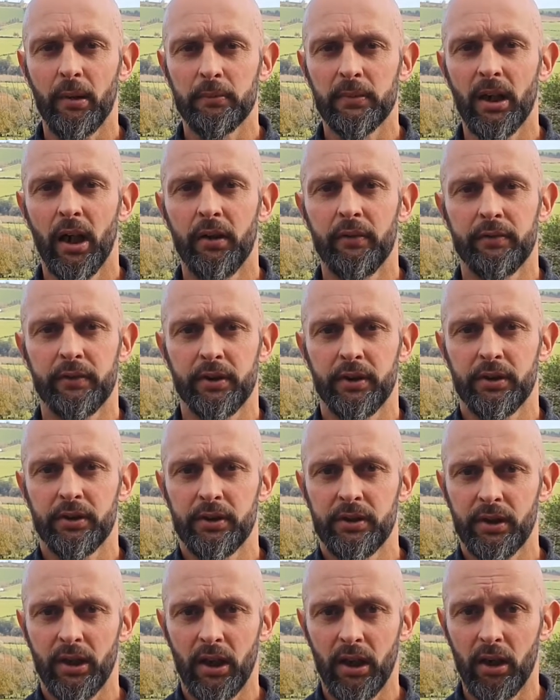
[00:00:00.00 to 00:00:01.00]
cover
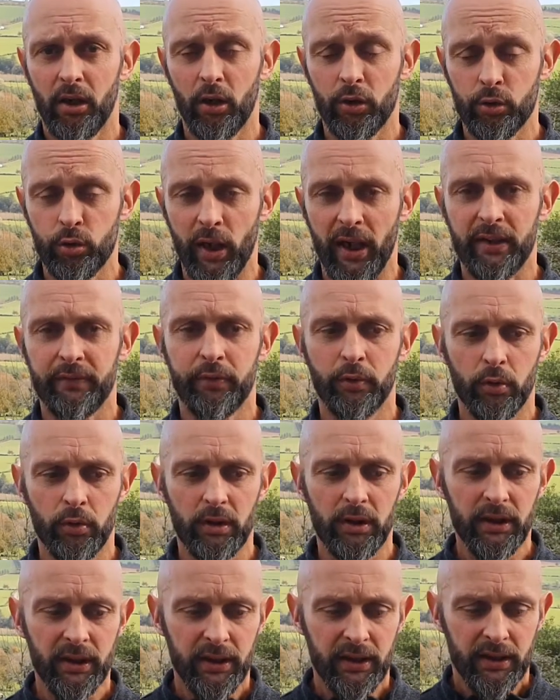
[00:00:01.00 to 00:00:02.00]
is on track
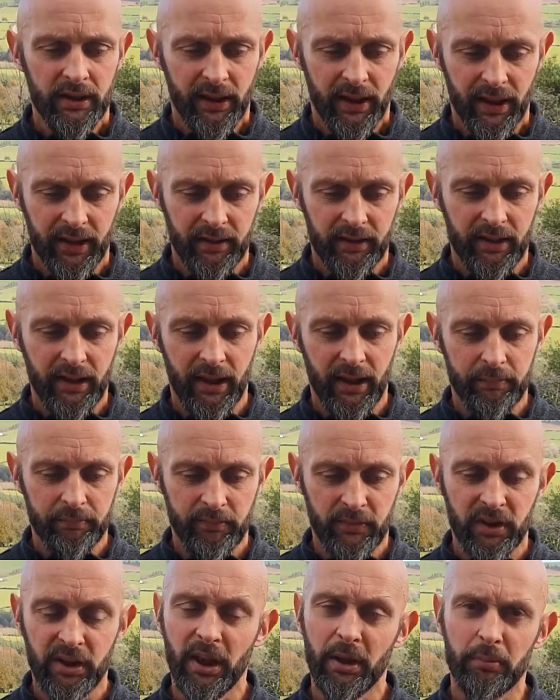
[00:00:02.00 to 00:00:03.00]
for, and
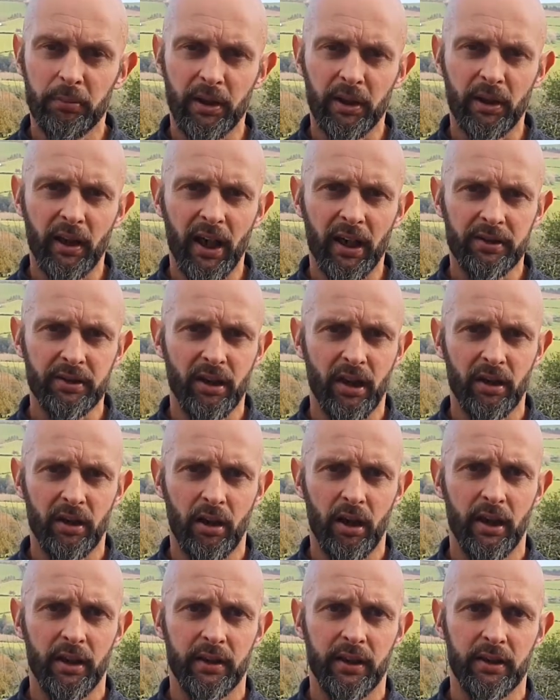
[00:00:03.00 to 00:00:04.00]
keep the grass in the
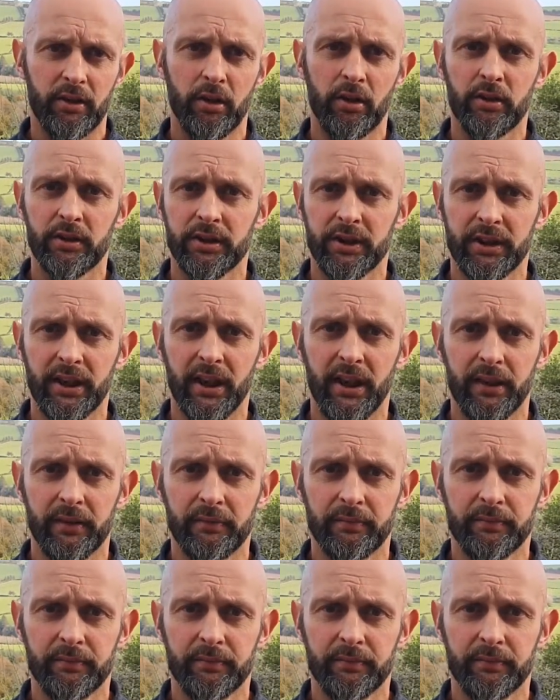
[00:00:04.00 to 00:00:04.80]
diet as long as you can.